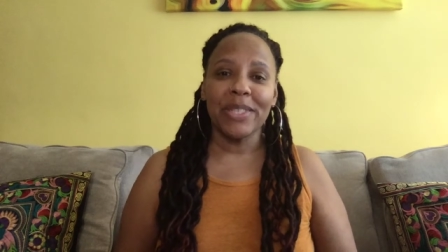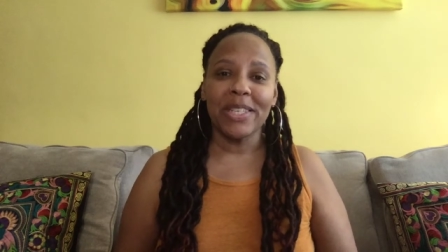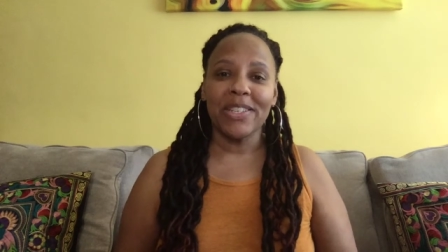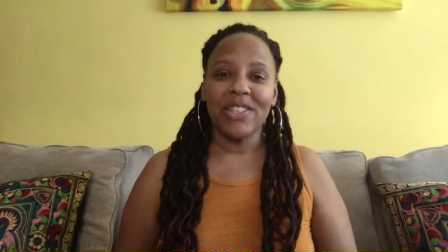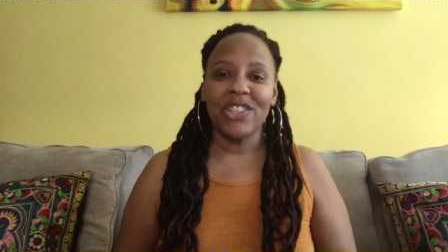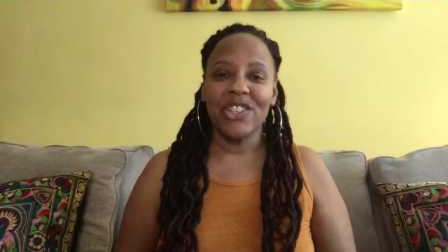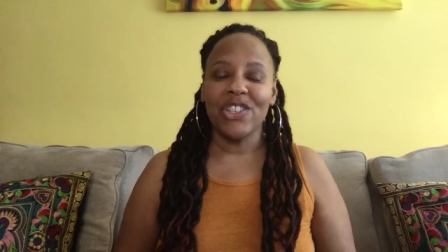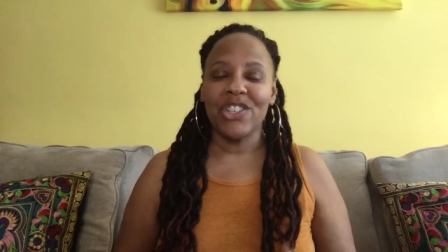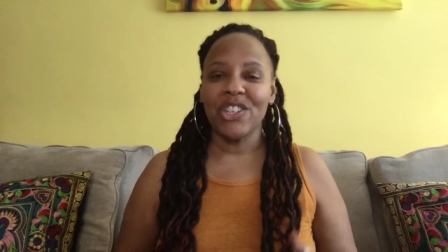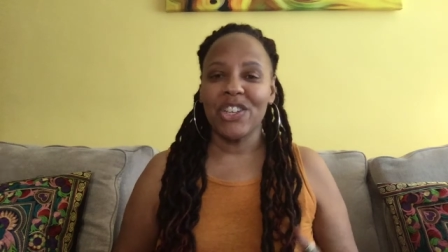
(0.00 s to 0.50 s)
and
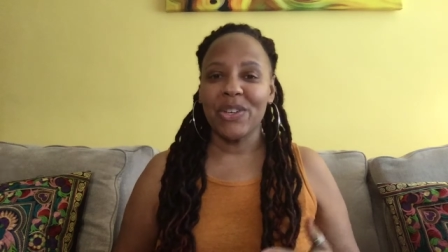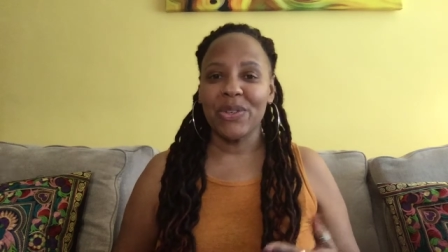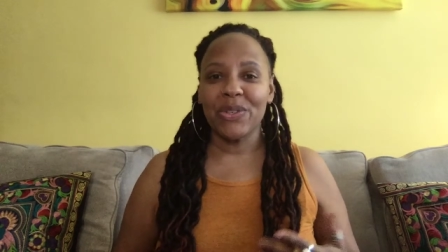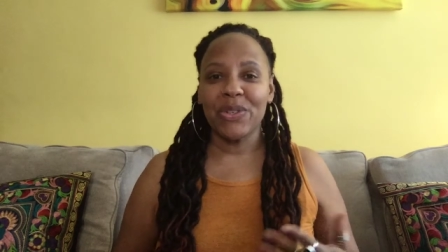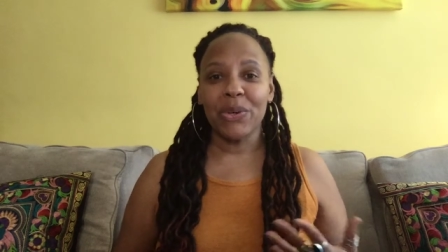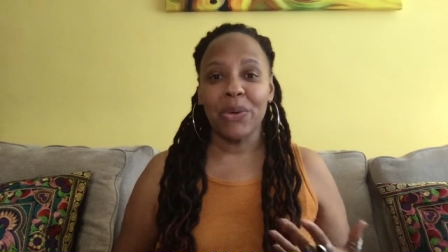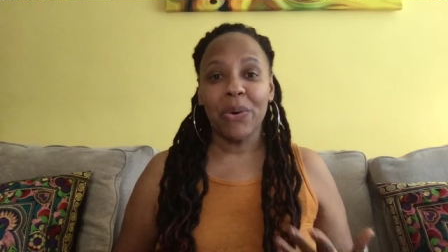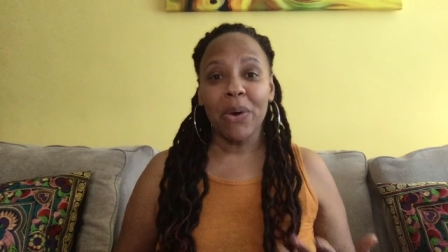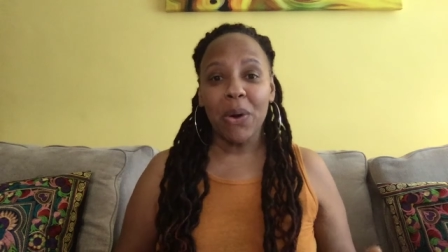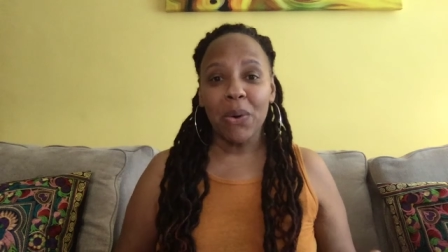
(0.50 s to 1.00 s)
she shares
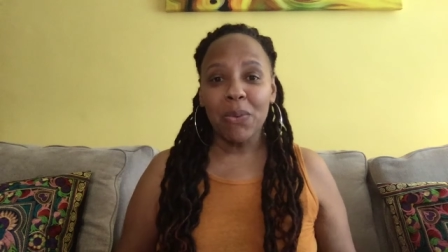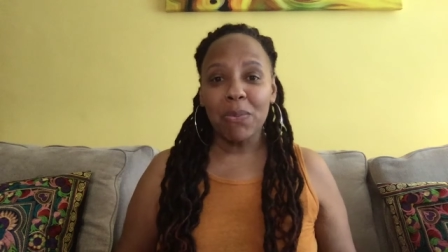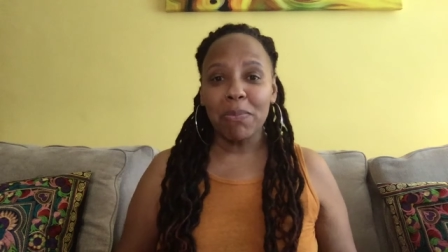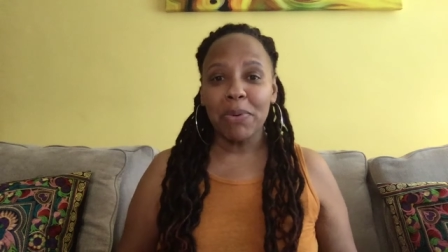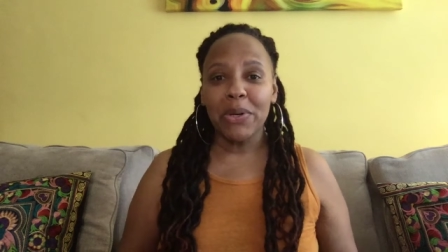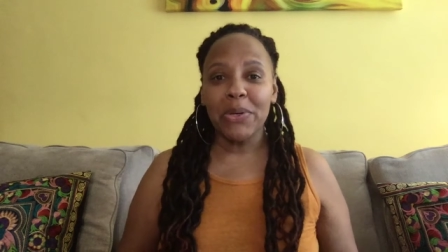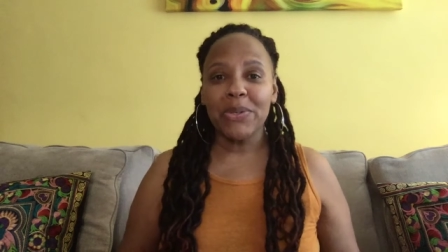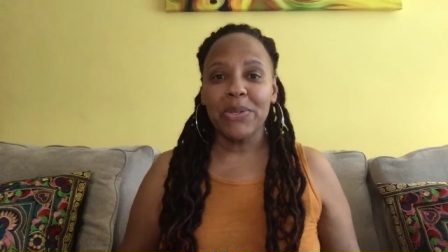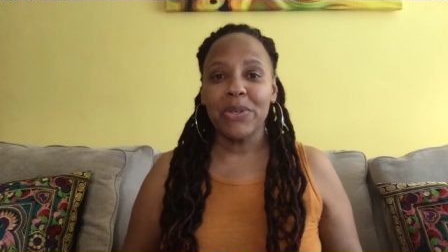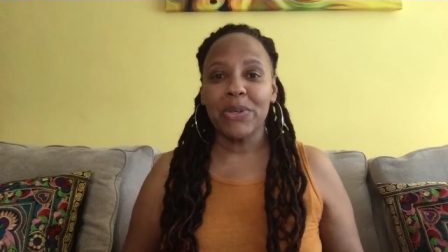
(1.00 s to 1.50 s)
her own
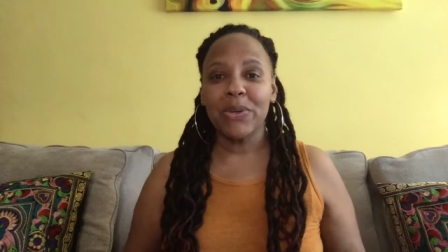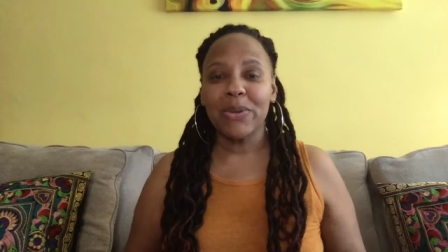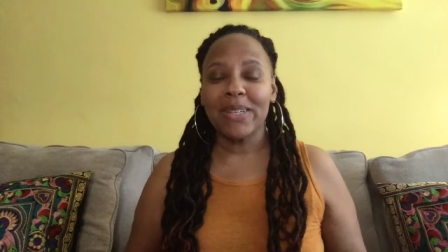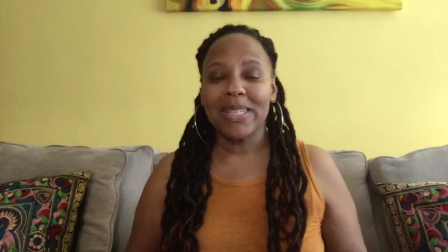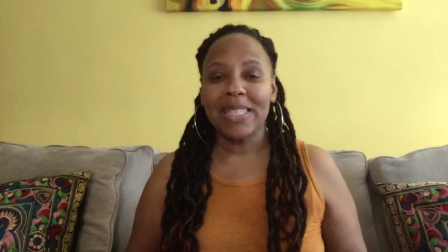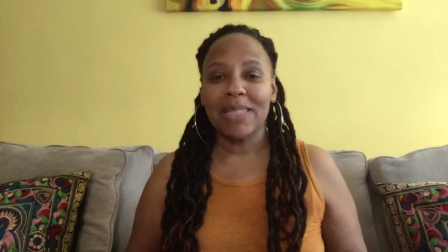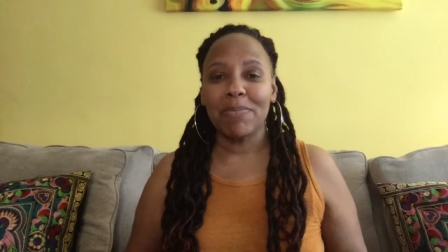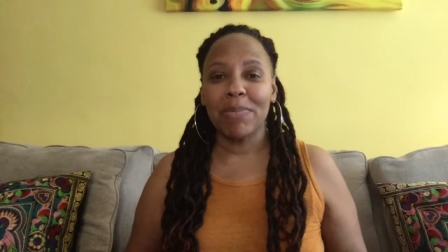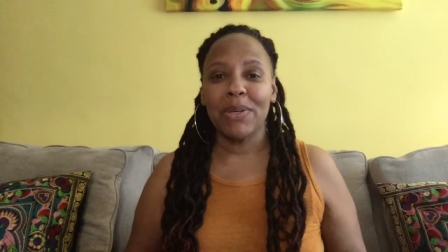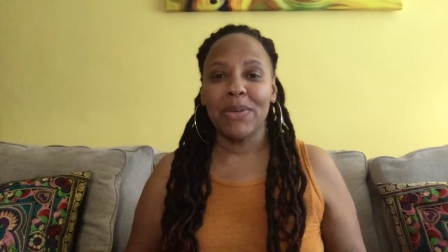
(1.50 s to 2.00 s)
personal
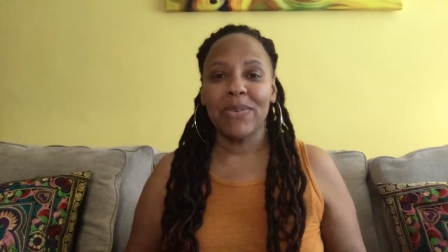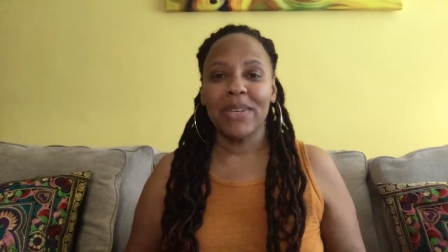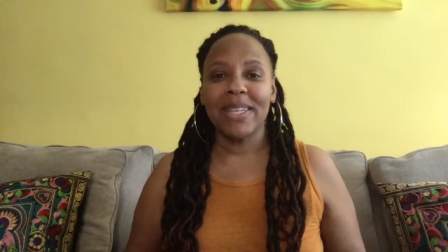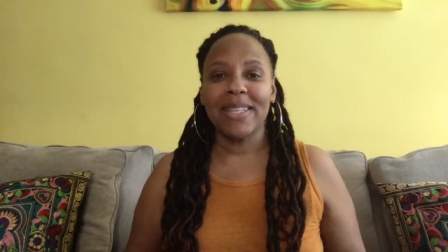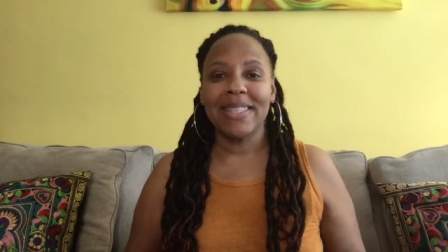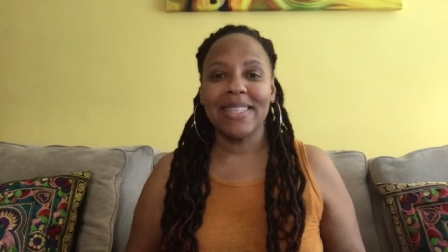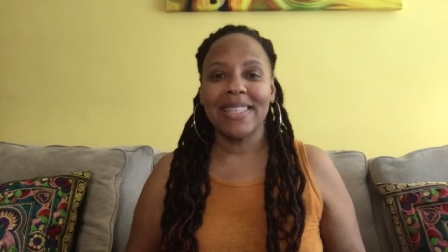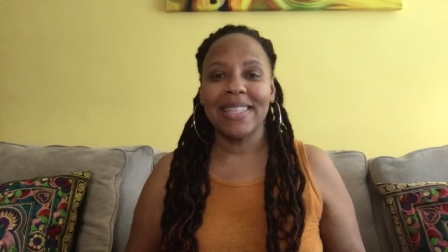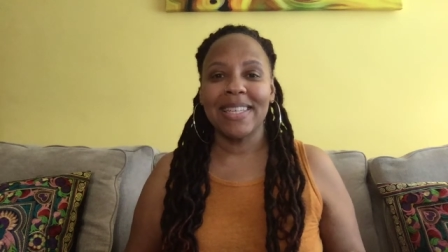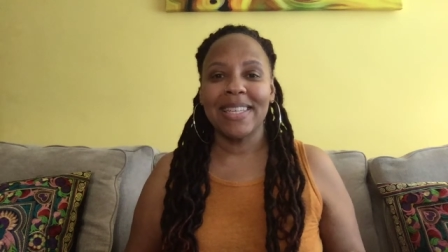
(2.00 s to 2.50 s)

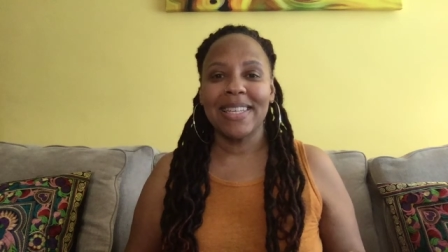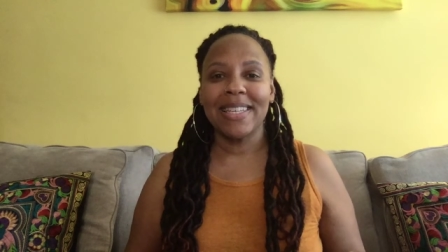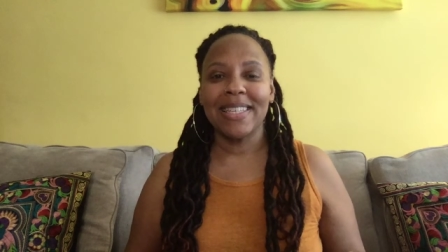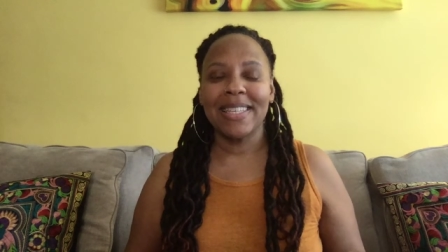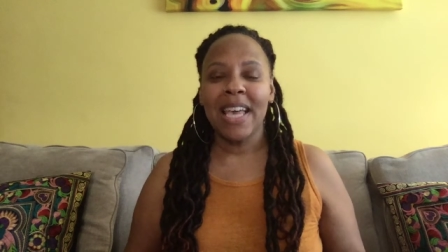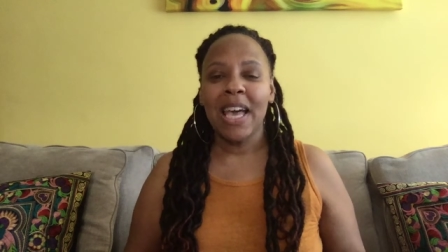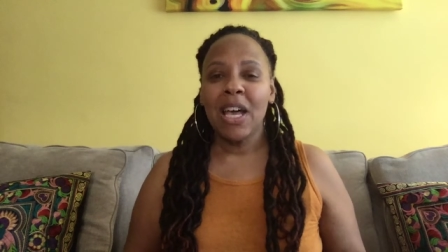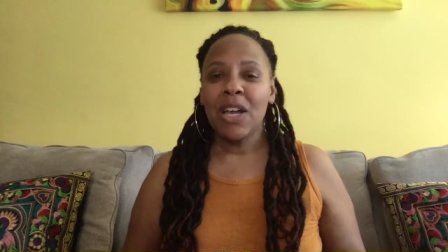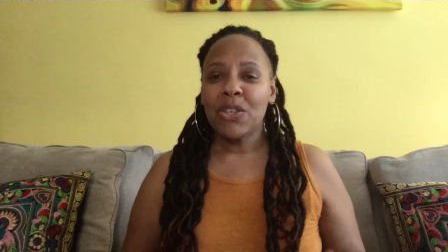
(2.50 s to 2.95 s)
experiences.